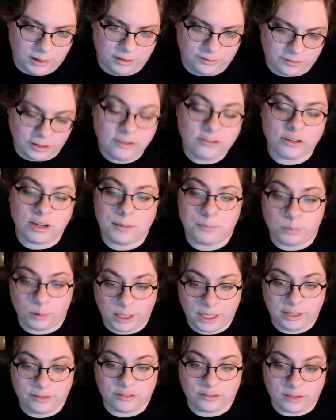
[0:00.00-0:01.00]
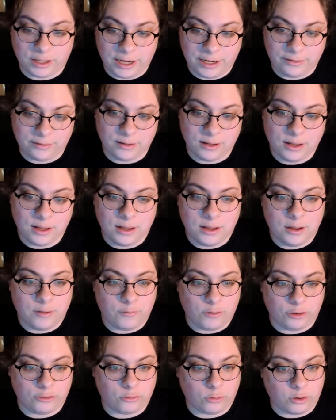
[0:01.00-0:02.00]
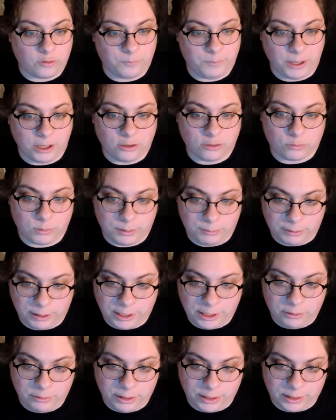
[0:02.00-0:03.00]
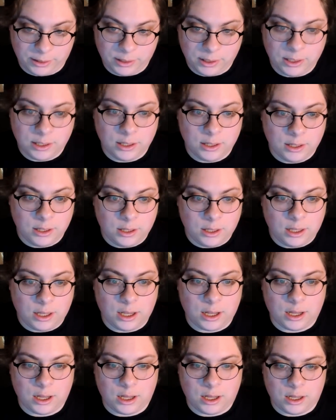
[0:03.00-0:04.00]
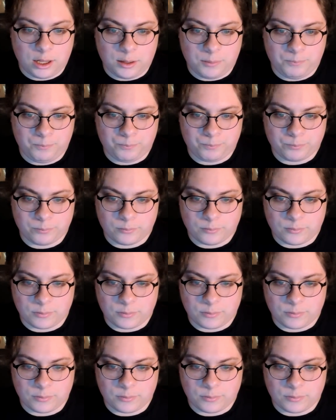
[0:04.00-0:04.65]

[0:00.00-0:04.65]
essentially a blank slate for a sort of bittersweet reunion? Um,